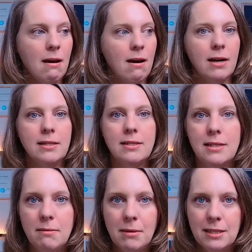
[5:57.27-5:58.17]
I
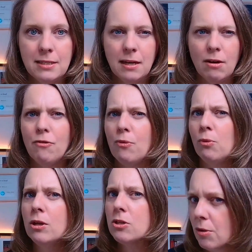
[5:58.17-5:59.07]
see myself.
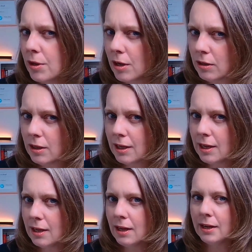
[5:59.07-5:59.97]
What's going on
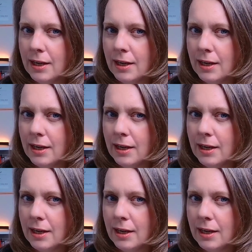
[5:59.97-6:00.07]
there?